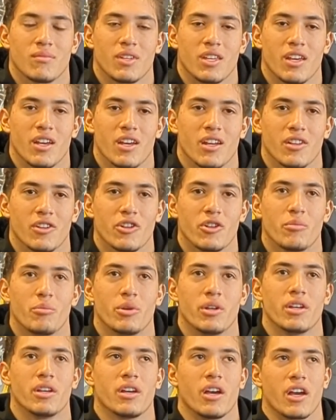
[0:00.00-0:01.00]
Yeah, a little
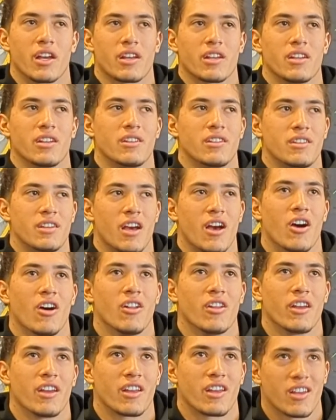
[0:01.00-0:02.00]
bit. I could tell,
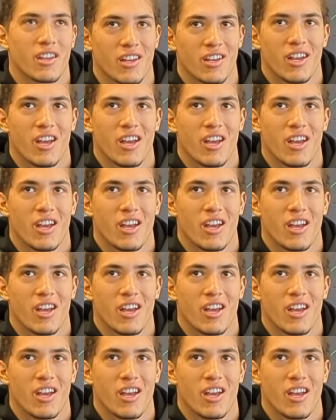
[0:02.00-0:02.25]
like